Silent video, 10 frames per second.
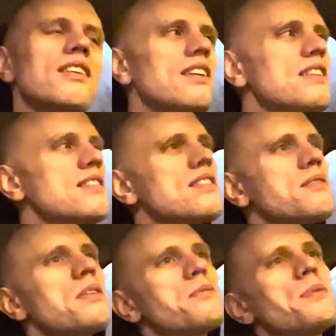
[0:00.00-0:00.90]

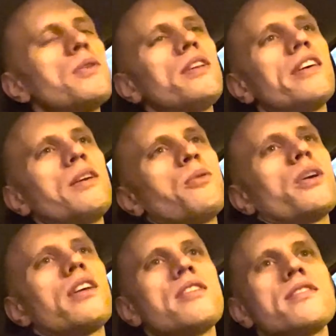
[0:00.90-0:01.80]
It's been really great
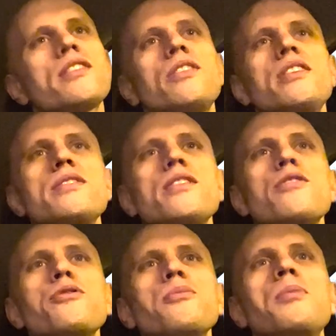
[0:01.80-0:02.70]
working on security
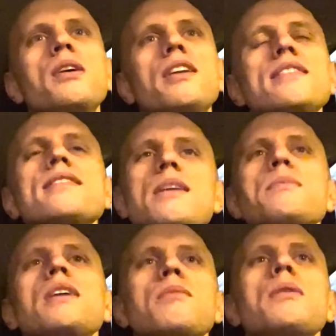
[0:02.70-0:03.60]
stuff, but at the same
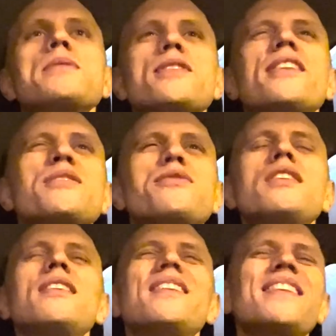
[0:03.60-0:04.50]
time, I'm starting to
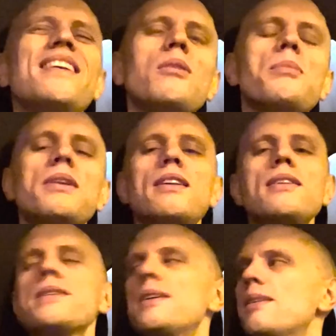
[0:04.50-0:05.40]
feel a little bit
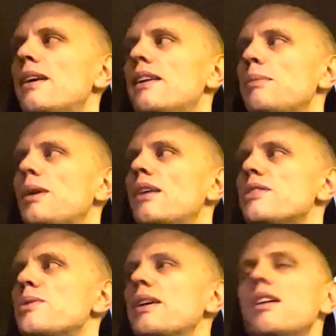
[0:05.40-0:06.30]
guilty that I'm not
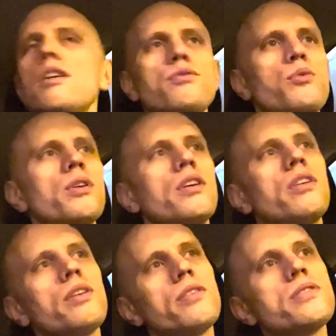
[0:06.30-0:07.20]
doing enough work on
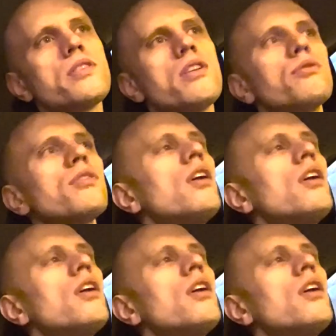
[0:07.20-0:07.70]
other stuff.